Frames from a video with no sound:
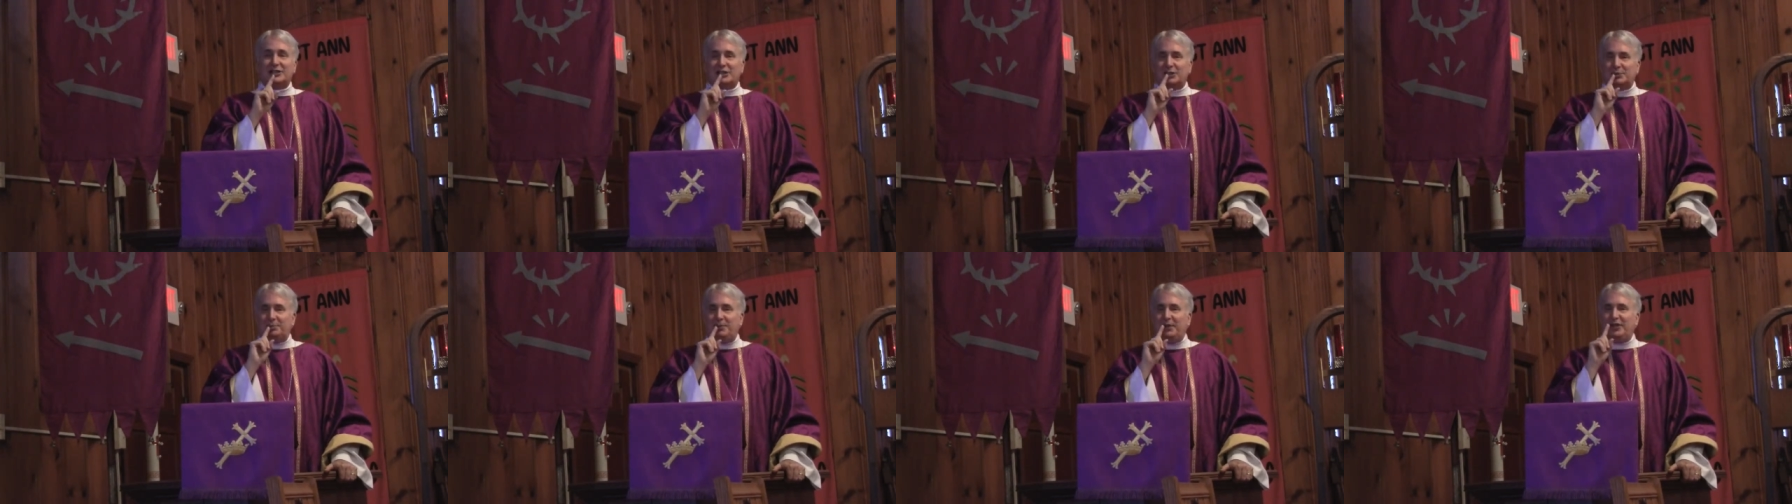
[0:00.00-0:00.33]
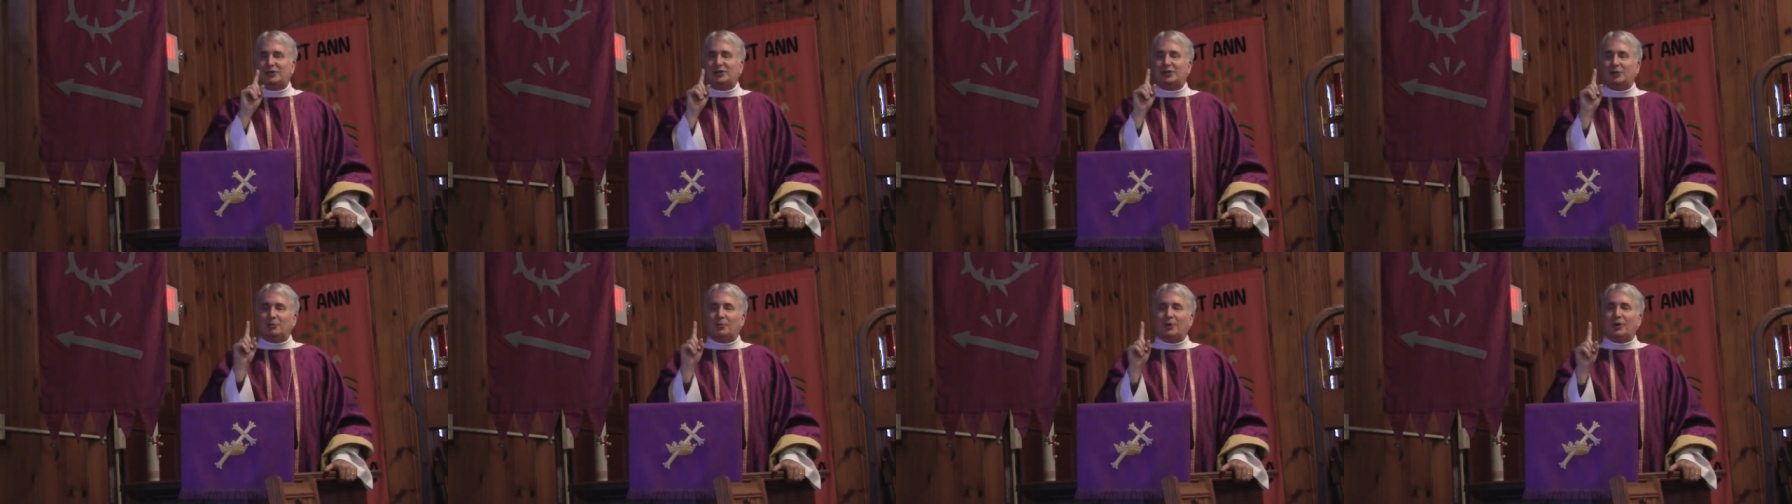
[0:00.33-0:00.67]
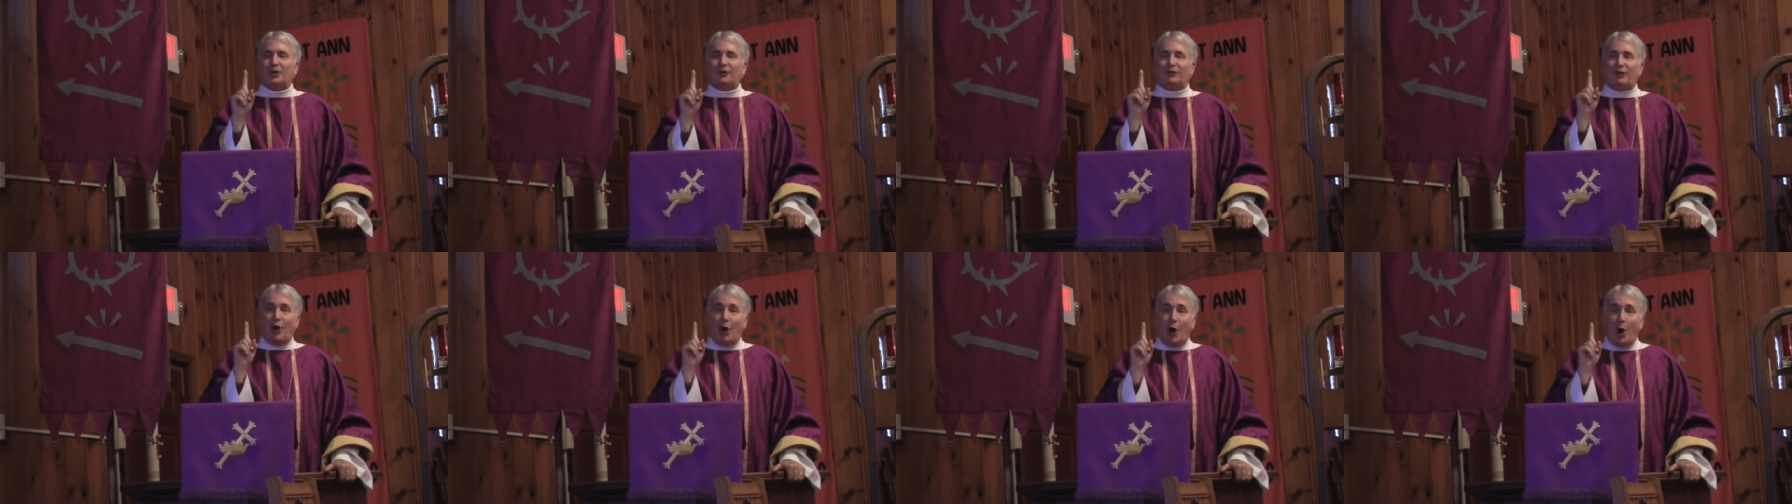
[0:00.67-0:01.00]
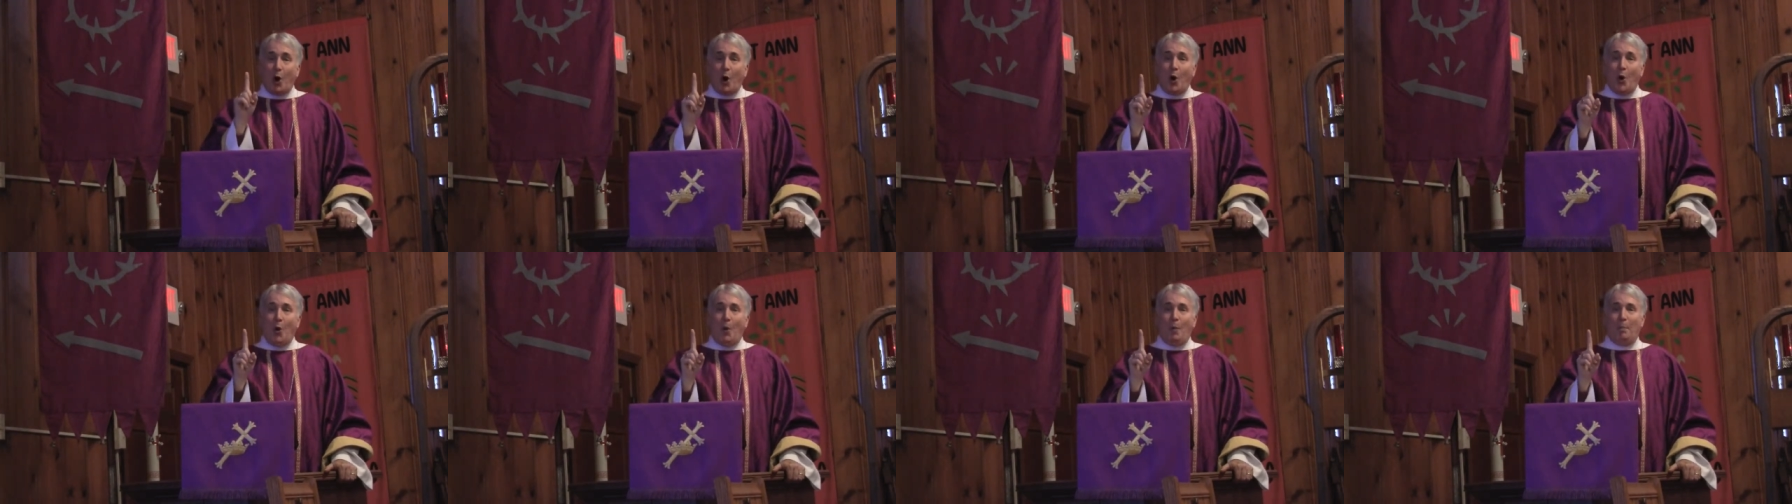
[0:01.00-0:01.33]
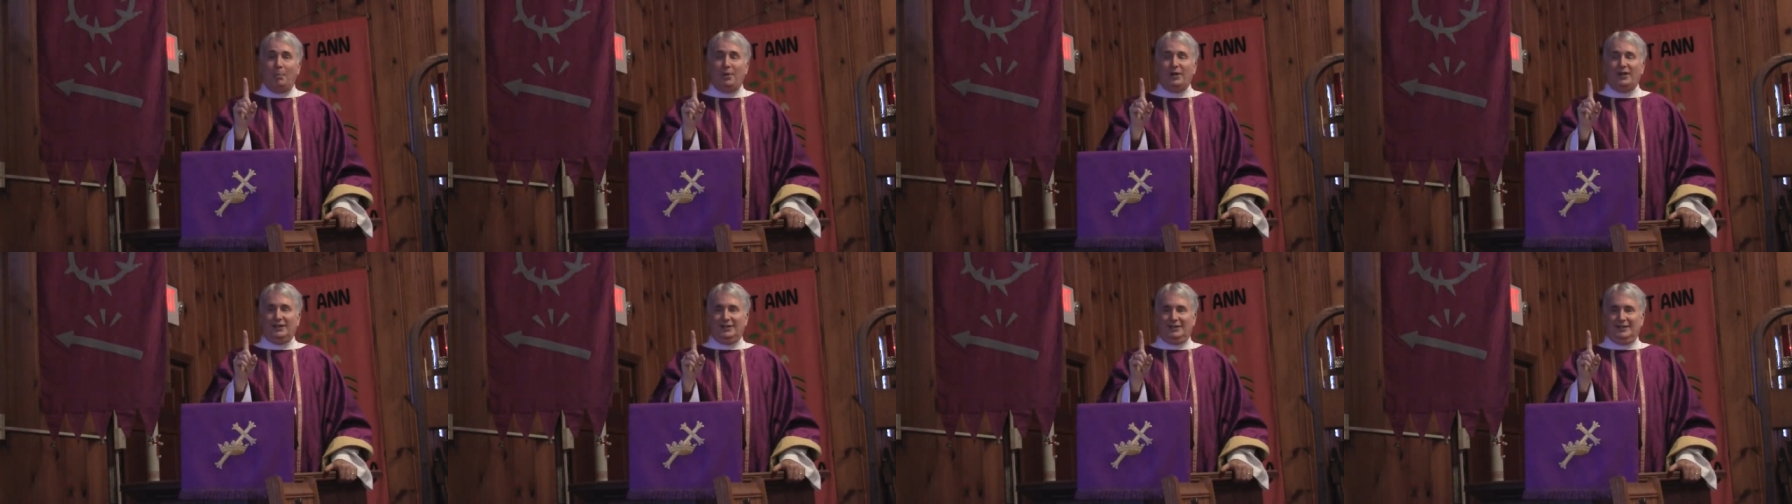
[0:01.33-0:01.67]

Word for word: speaks a word of hope